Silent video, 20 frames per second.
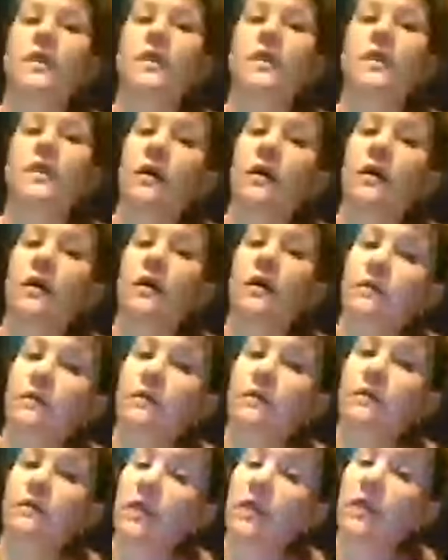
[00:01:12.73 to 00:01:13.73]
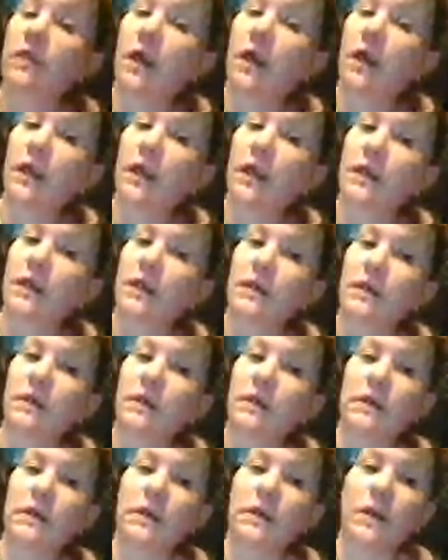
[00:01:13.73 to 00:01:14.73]
in love and light,
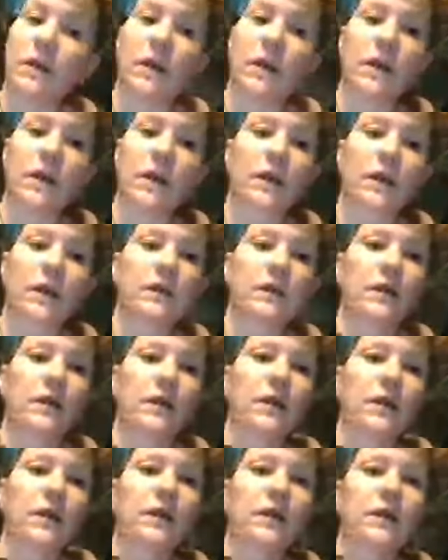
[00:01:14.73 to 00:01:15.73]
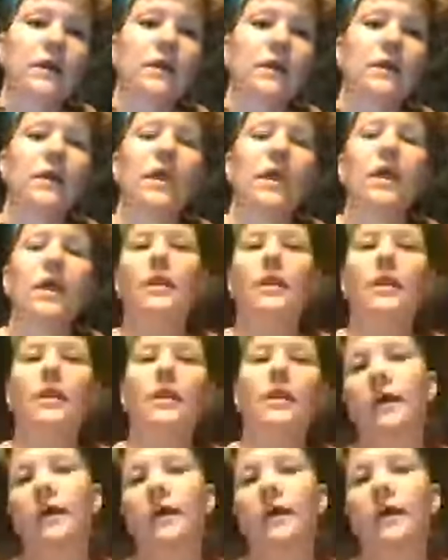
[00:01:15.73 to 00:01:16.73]
healing,
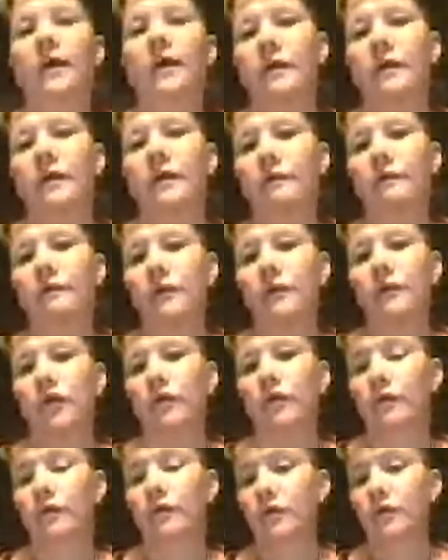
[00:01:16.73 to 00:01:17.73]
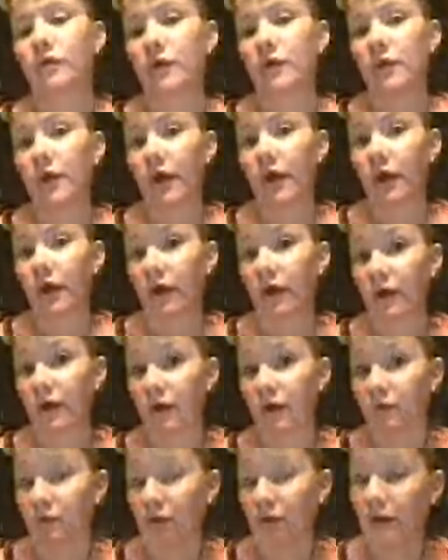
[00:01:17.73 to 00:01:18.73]
love, universal
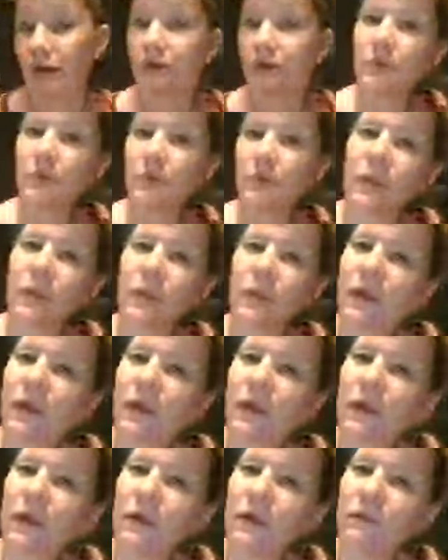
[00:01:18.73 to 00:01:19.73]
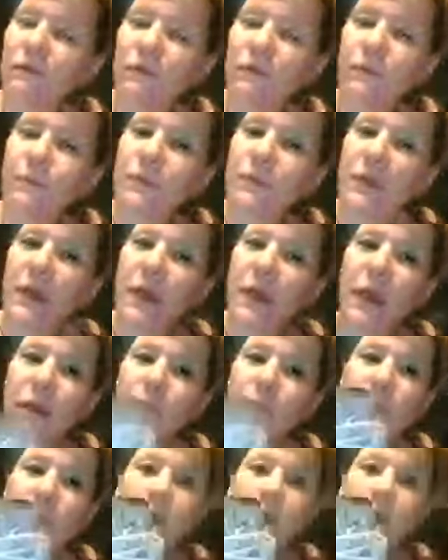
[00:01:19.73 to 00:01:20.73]
love, cosmic love,
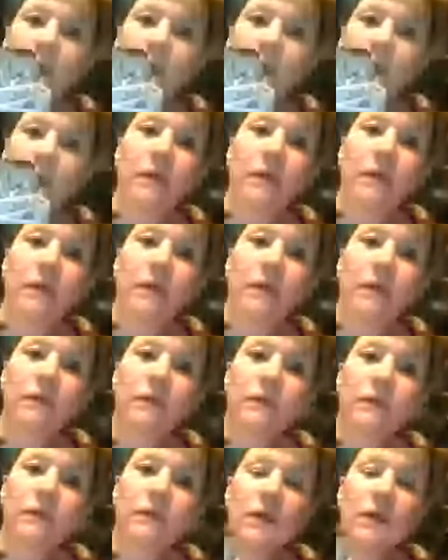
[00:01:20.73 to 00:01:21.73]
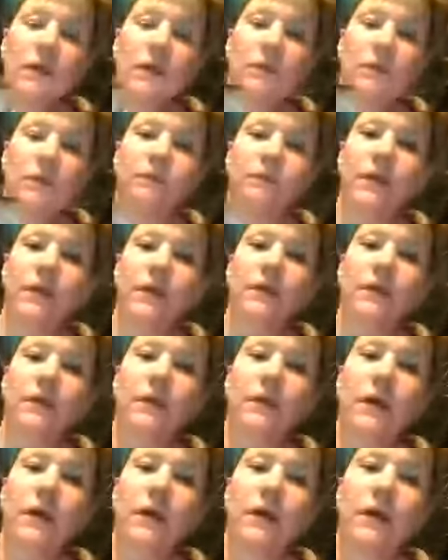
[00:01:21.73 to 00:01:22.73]
animal love,
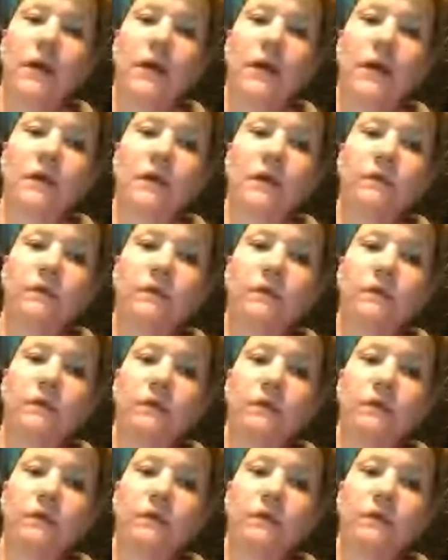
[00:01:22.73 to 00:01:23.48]
friendly love,